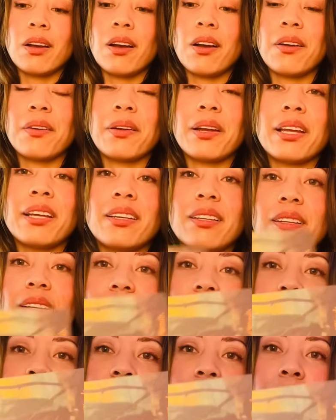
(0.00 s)
All right,
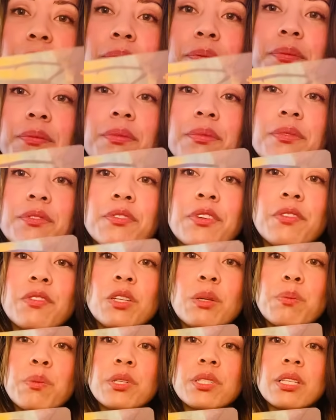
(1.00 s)

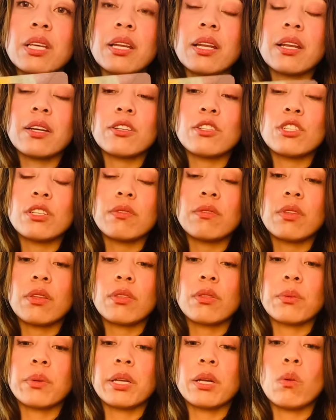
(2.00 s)
50% energy of the
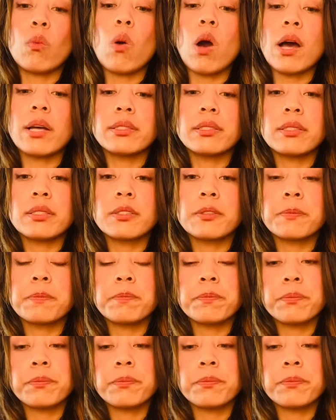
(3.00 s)
Three of Wands.